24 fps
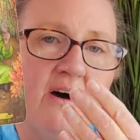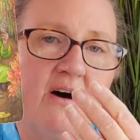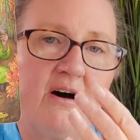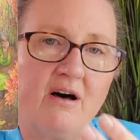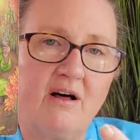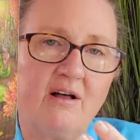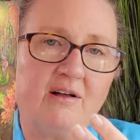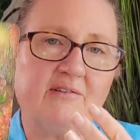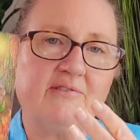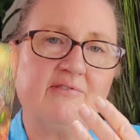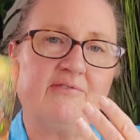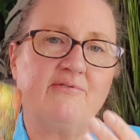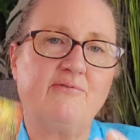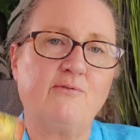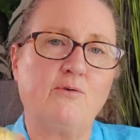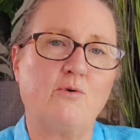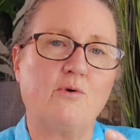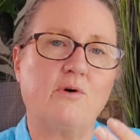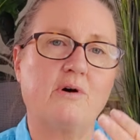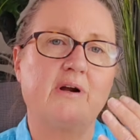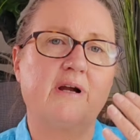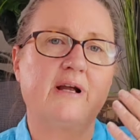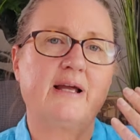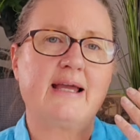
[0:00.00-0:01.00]
all
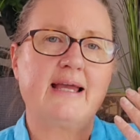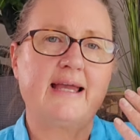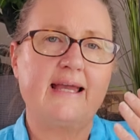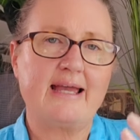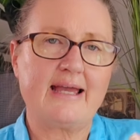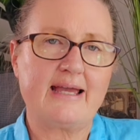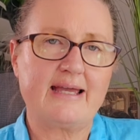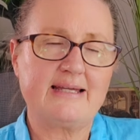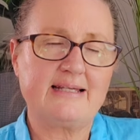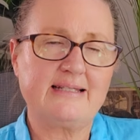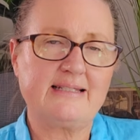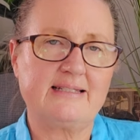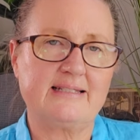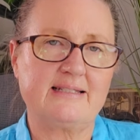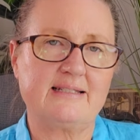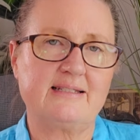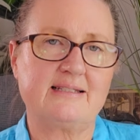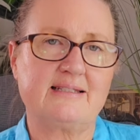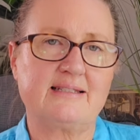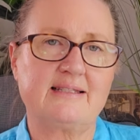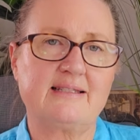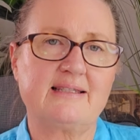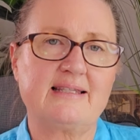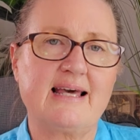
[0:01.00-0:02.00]
4
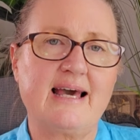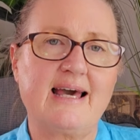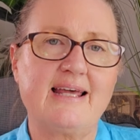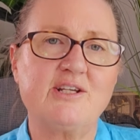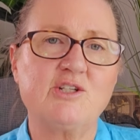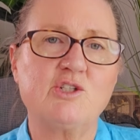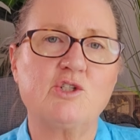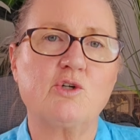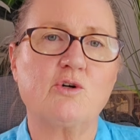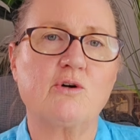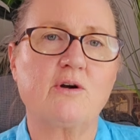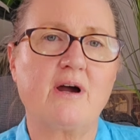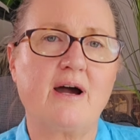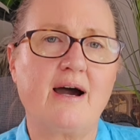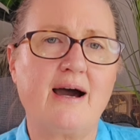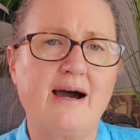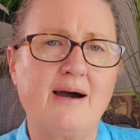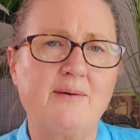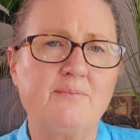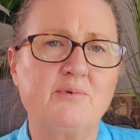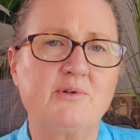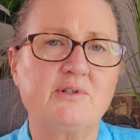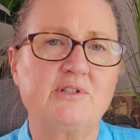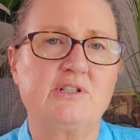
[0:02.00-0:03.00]
aces. That is your
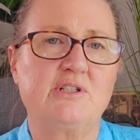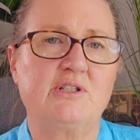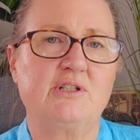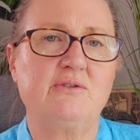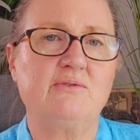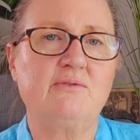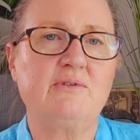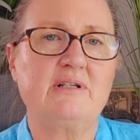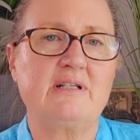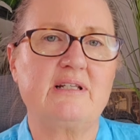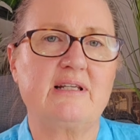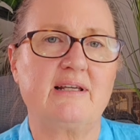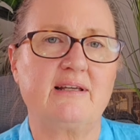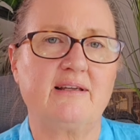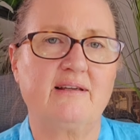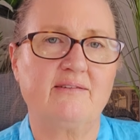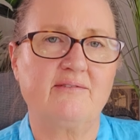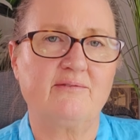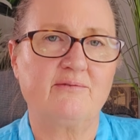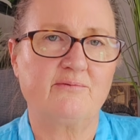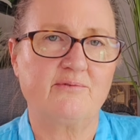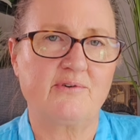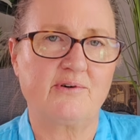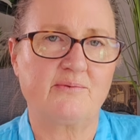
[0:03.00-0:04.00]
opportunity
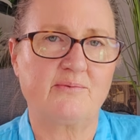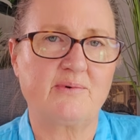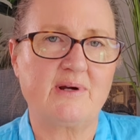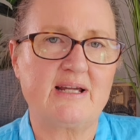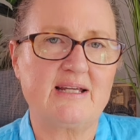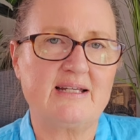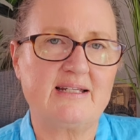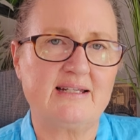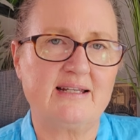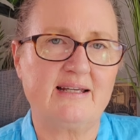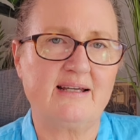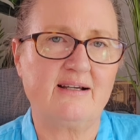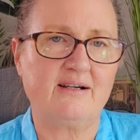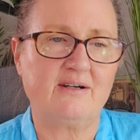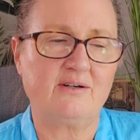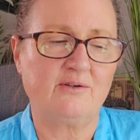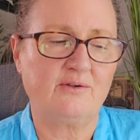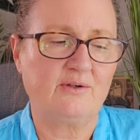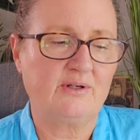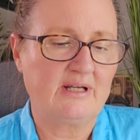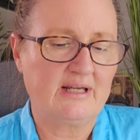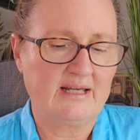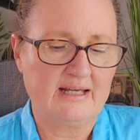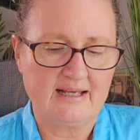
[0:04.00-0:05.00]
for right
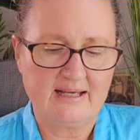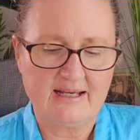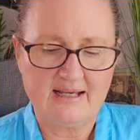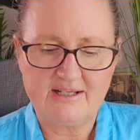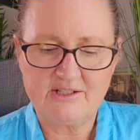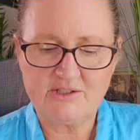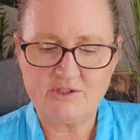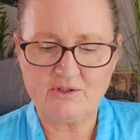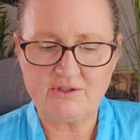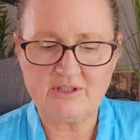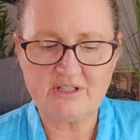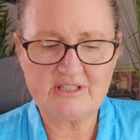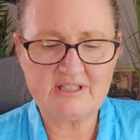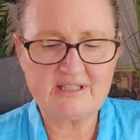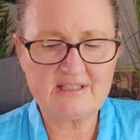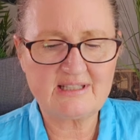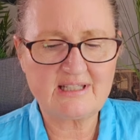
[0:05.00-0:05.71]
now. So this is